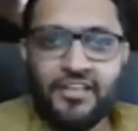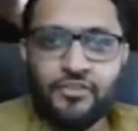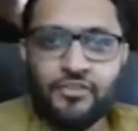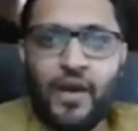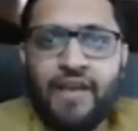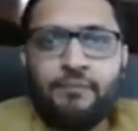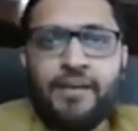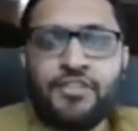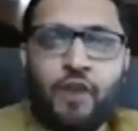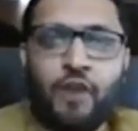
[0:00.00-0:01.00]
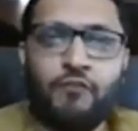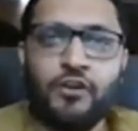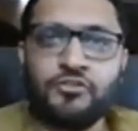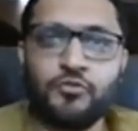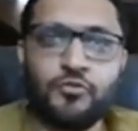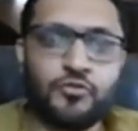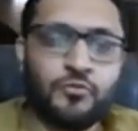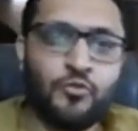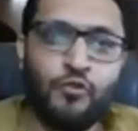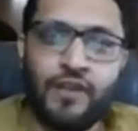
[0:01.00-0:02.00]
So I, my job was to, to
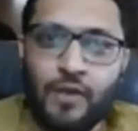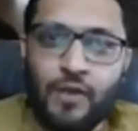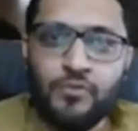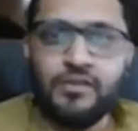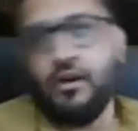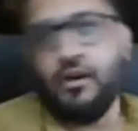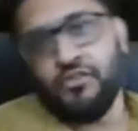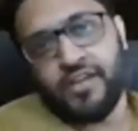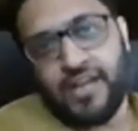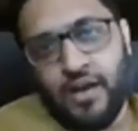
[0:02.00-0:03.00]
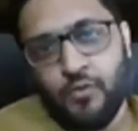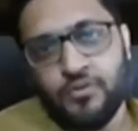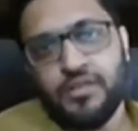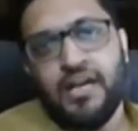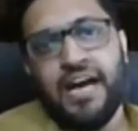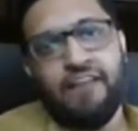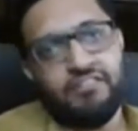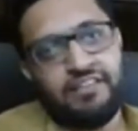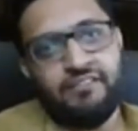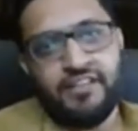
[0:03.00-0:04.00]
move around on the ground. I
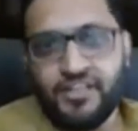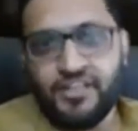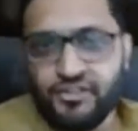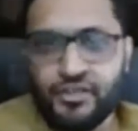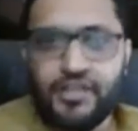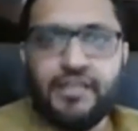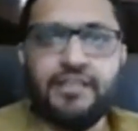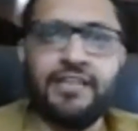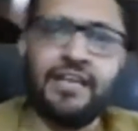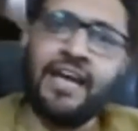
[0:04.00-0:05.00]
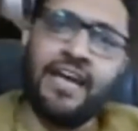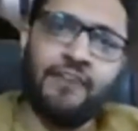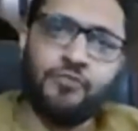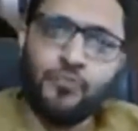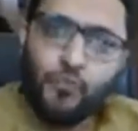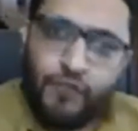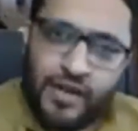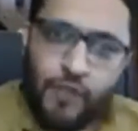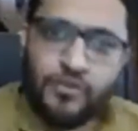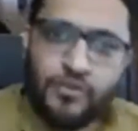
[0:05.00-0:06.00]
was given a territory that I have to move
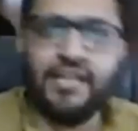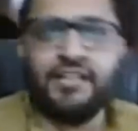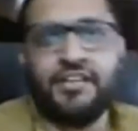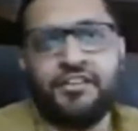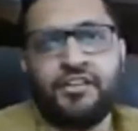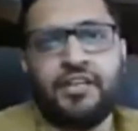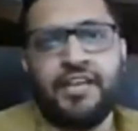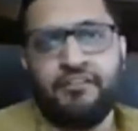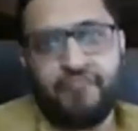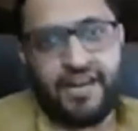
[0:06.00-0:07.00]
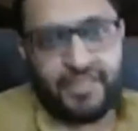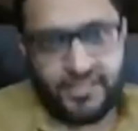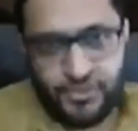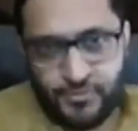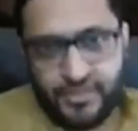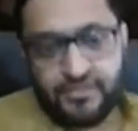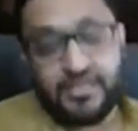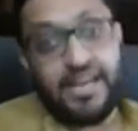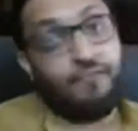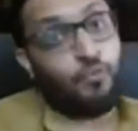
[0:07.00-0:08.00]
around in that territory and find customers.
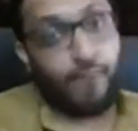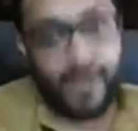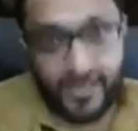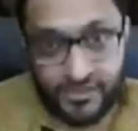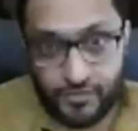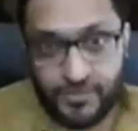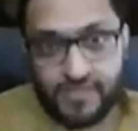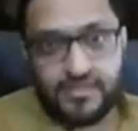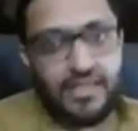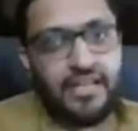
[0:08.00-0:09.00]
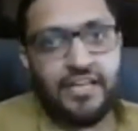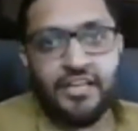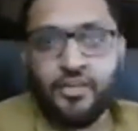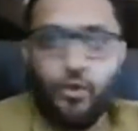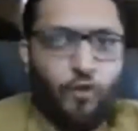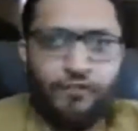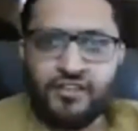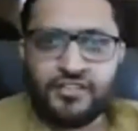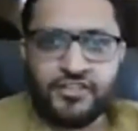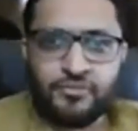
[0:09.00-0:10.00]
I have to make customers. No
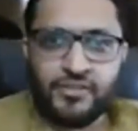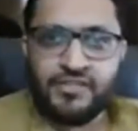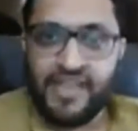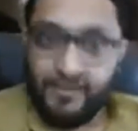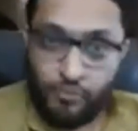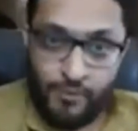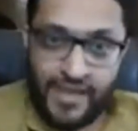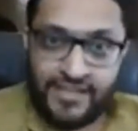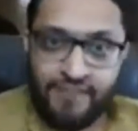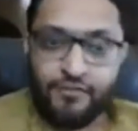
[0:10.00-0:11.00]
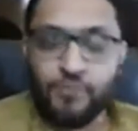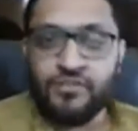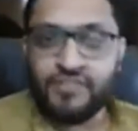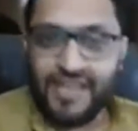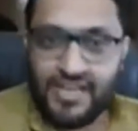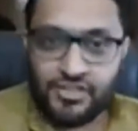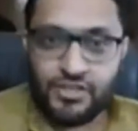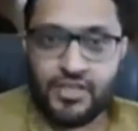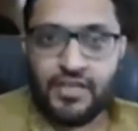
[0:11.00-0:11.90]
fixed customers. I have to make them from the scratch.